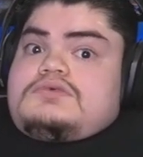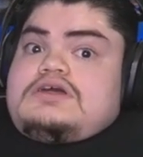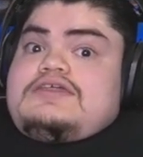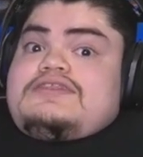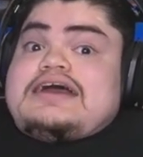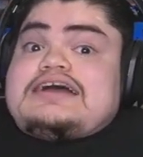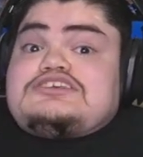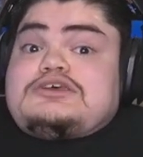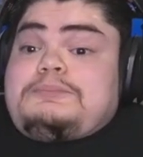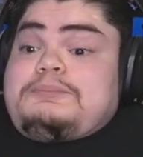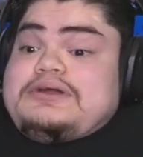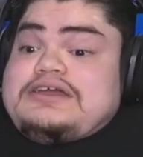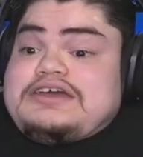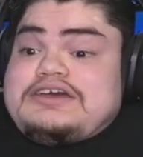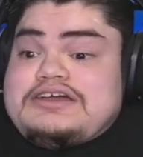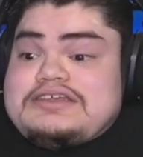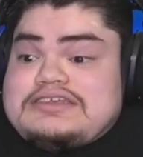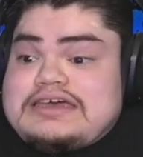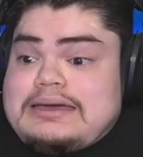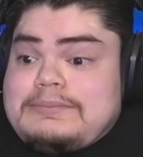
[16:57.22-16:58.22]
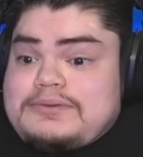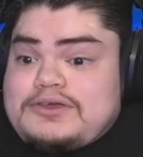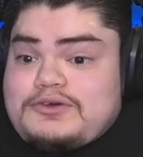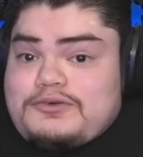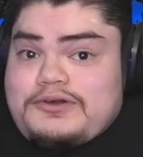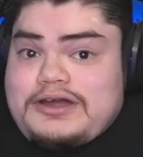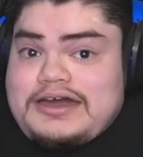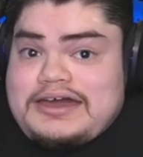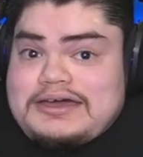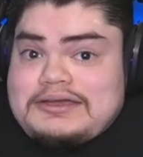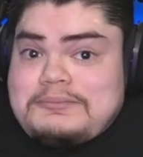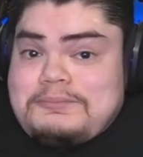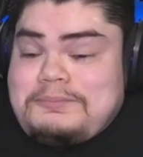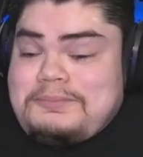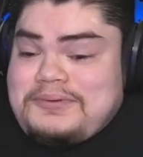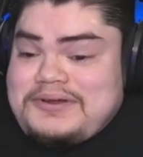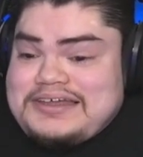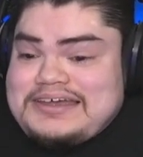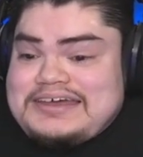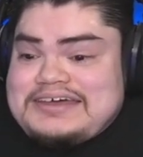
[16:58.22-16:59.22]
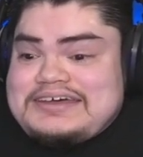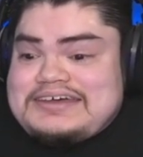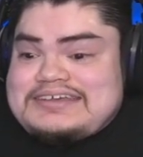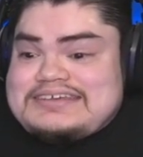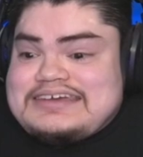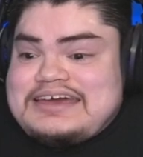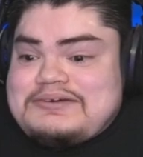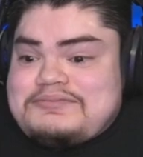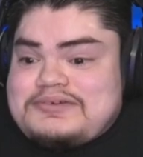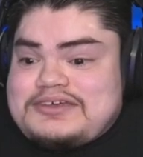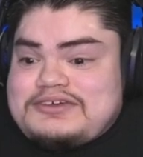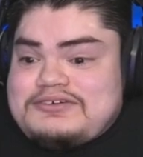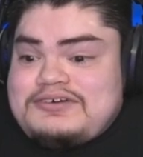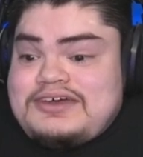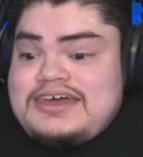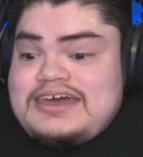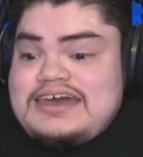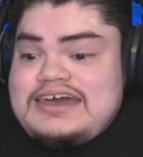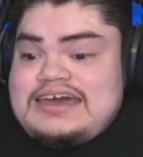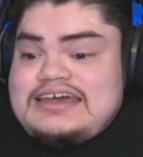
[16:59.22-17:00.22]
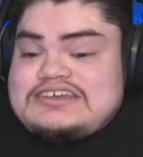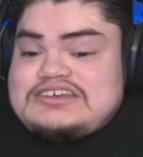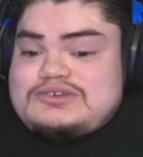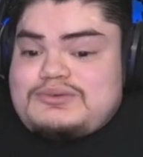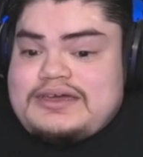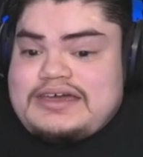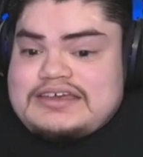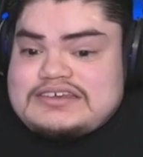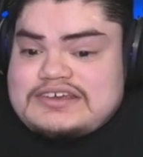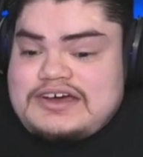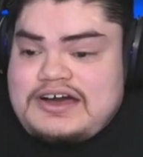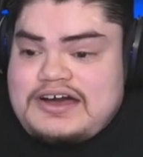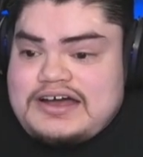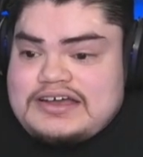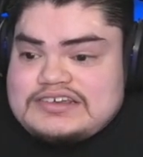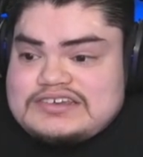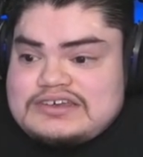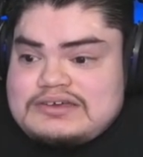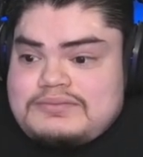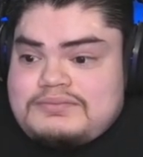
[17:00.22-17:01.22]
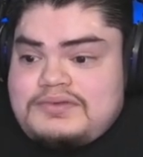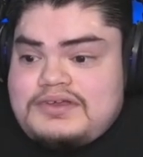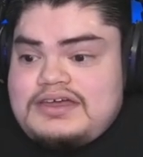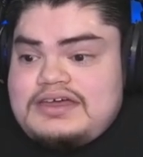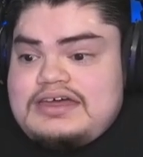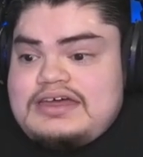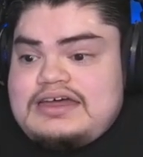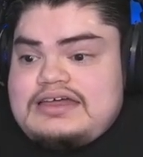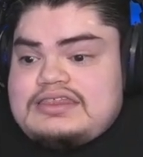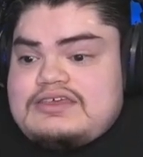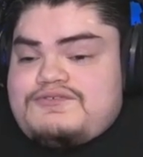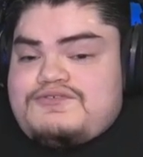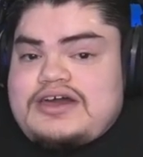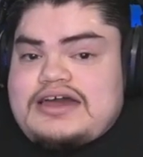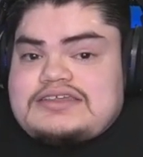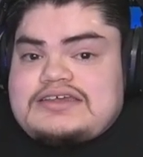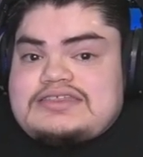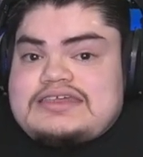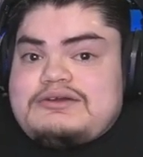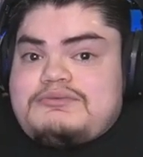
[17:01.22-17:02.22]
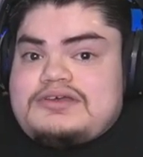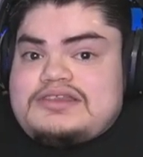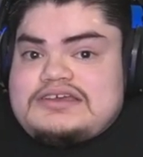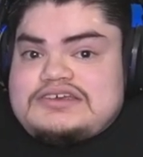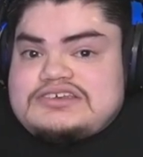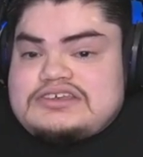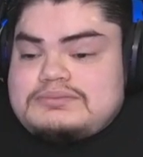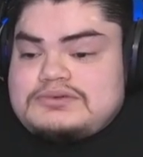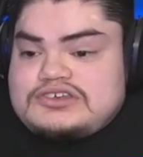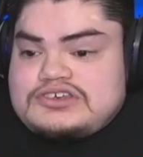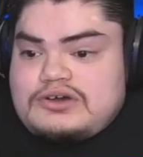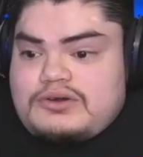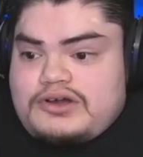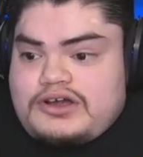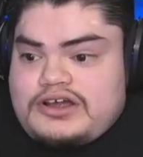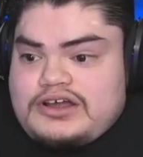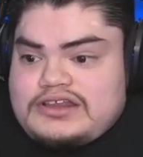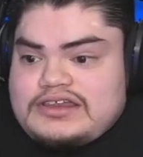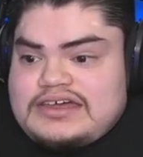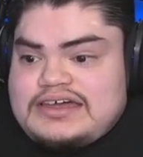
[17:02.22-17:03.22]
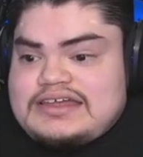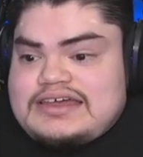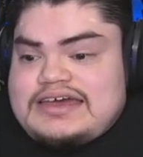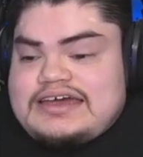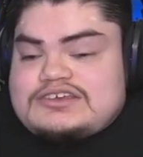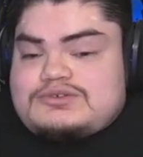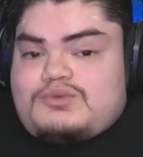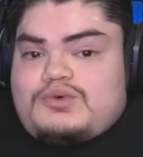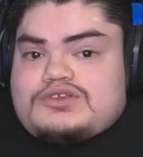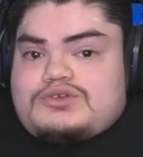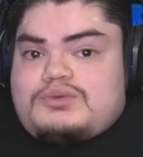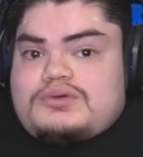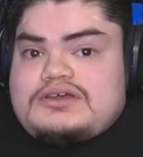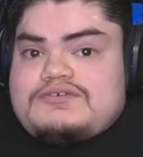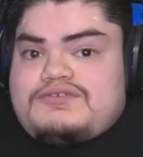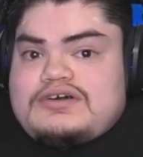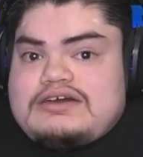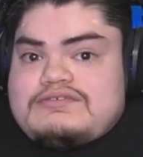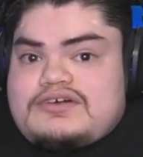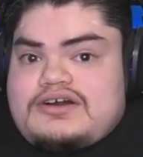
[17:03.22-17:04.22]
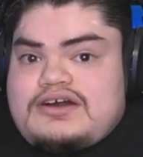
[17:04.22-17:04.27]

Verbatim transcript: That's a pretty good debut, right? Pretty good debut. His swing is awesome. The fact that they released him so early and he has 125